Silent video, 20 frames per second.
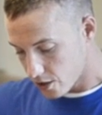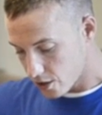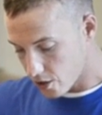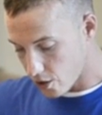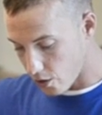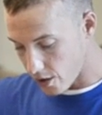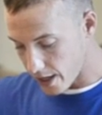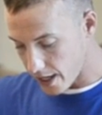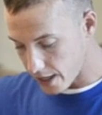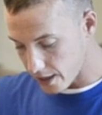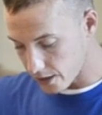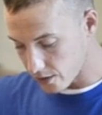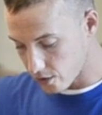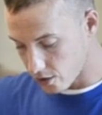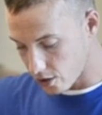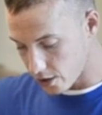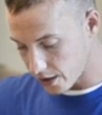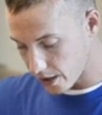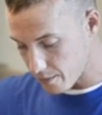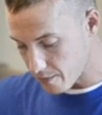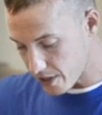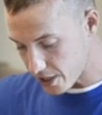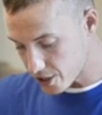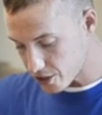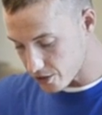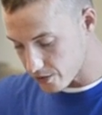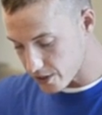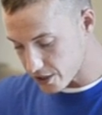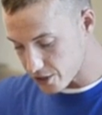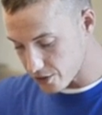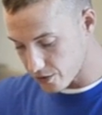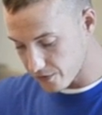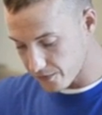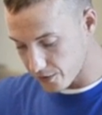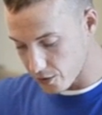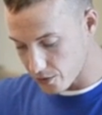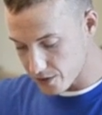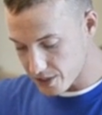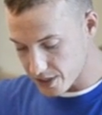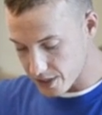Go ahead and look and make sure that your
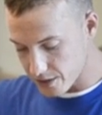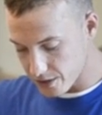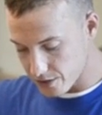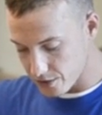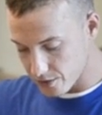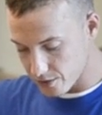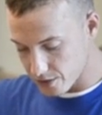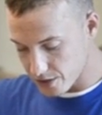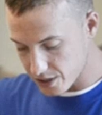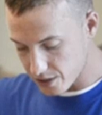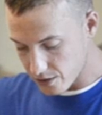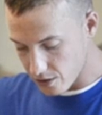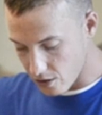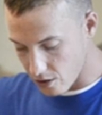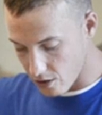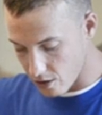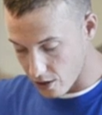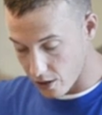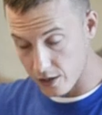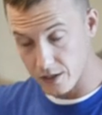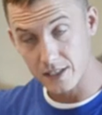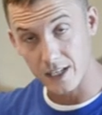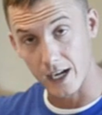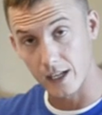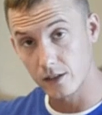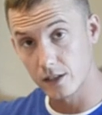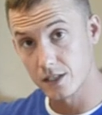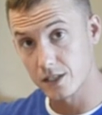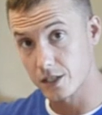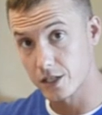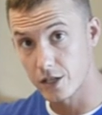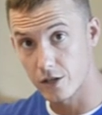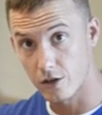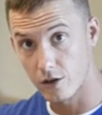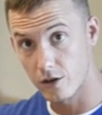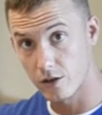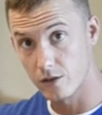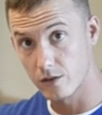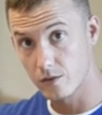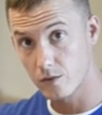float sensors are tightly
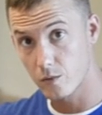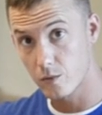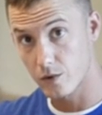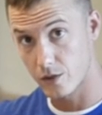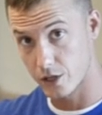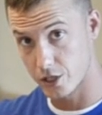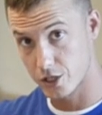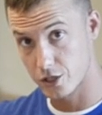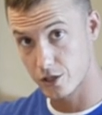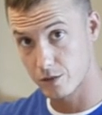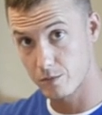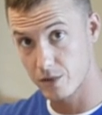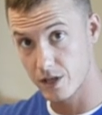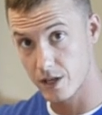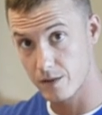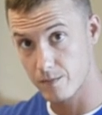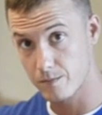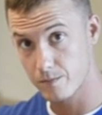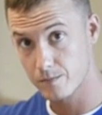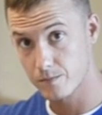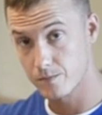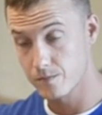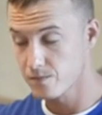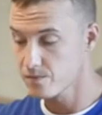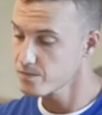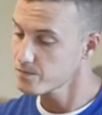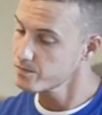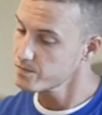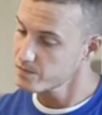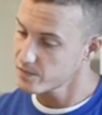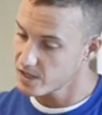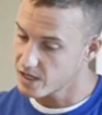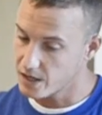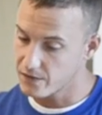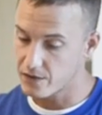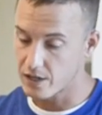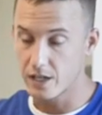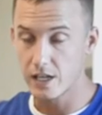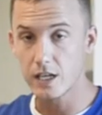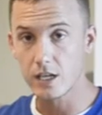secured where they should be.
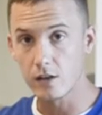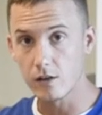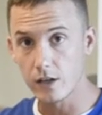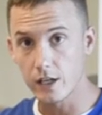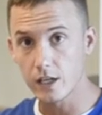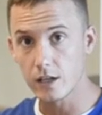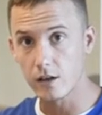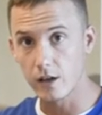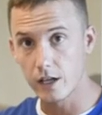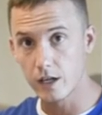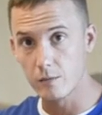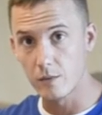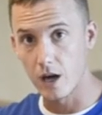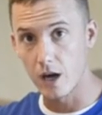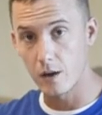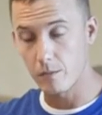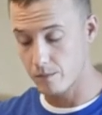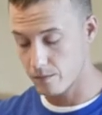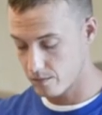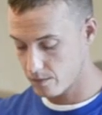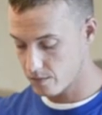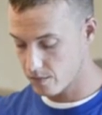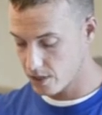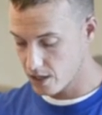If they need clean, clean them up.